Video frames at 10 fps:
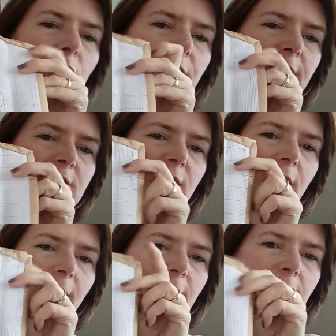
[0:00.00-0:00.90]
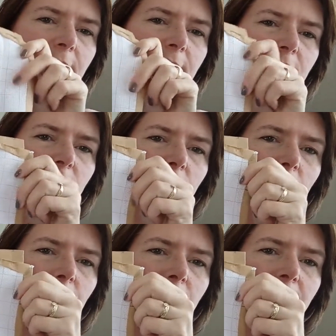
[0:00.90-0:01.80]
on Easy Guide, and this is
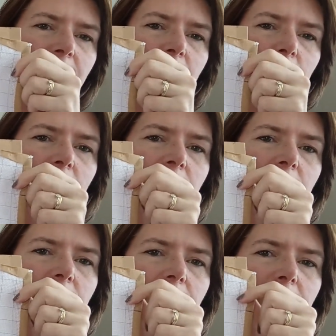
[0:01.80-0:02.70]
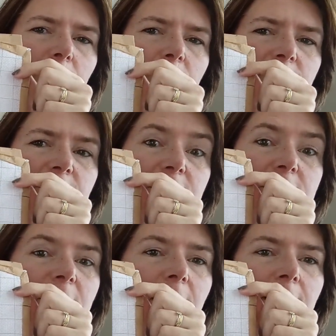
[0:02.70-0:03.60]
also when I learned that I was
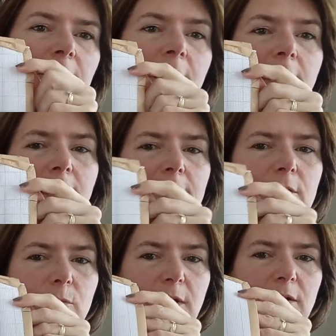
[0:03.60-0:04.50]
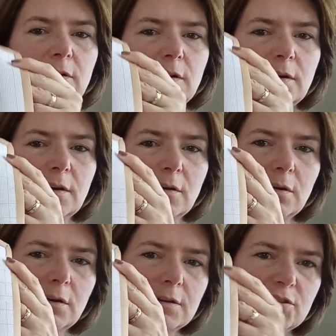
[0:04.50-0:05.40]
Easy Guide, and it made
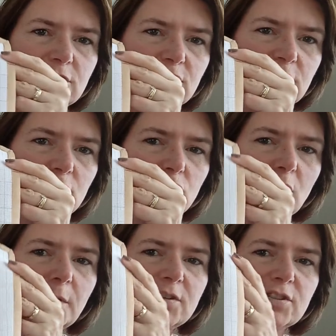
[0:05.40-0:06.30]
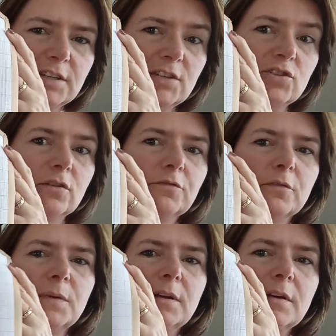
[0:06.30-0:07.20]
stitching so much easier
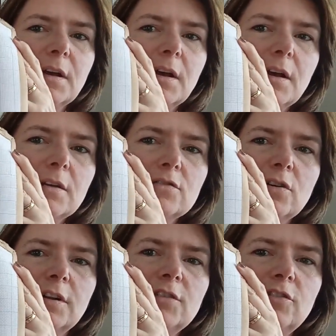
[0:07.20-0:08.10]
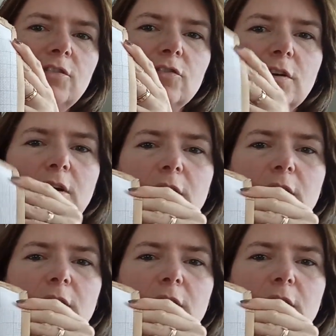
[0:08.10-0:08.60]
for me. So this is